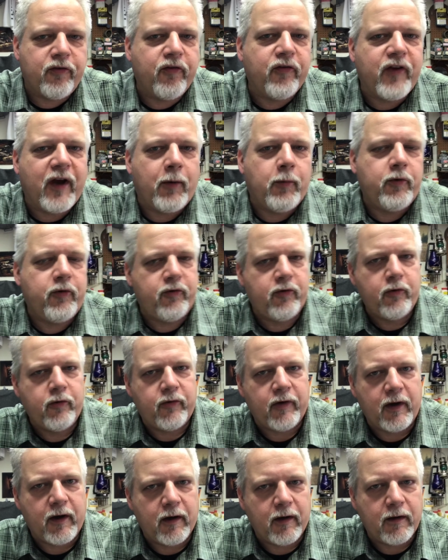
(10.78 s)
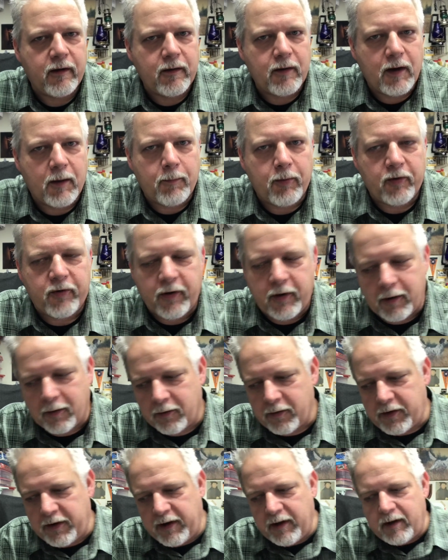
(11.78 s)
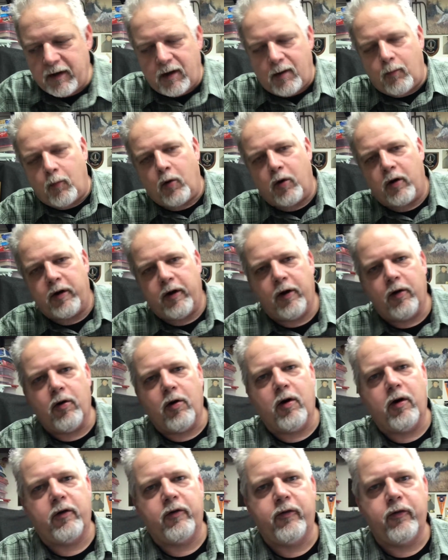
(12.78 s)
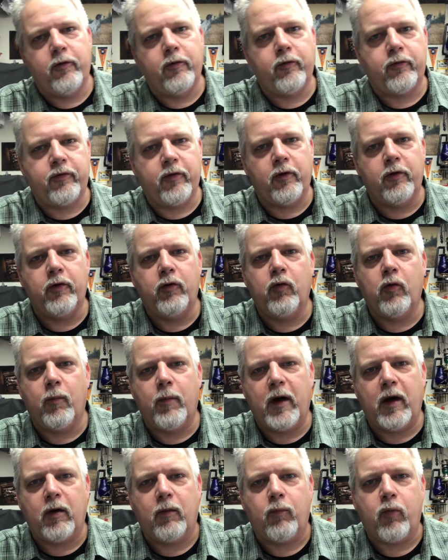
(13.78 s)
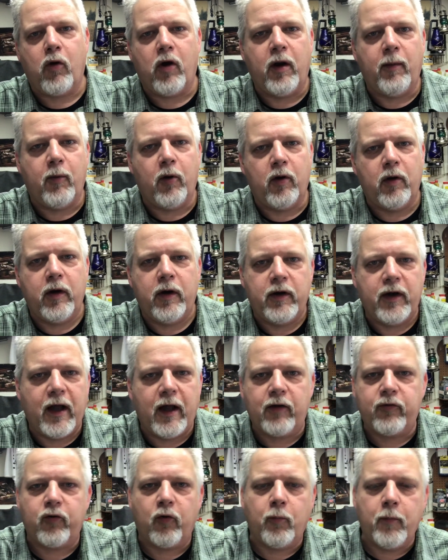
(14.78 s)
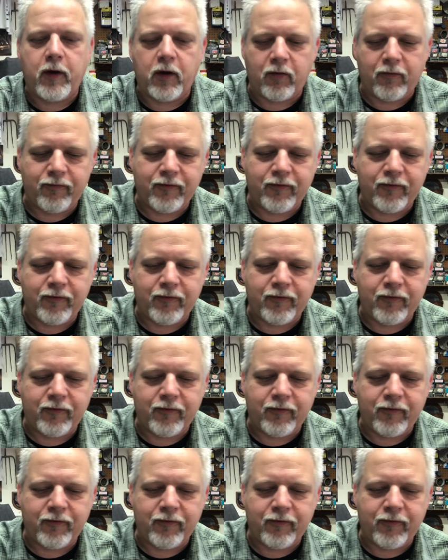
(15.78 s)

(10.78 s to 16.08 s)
since I was using a particular kit I'm working on to show you about primer and natural metal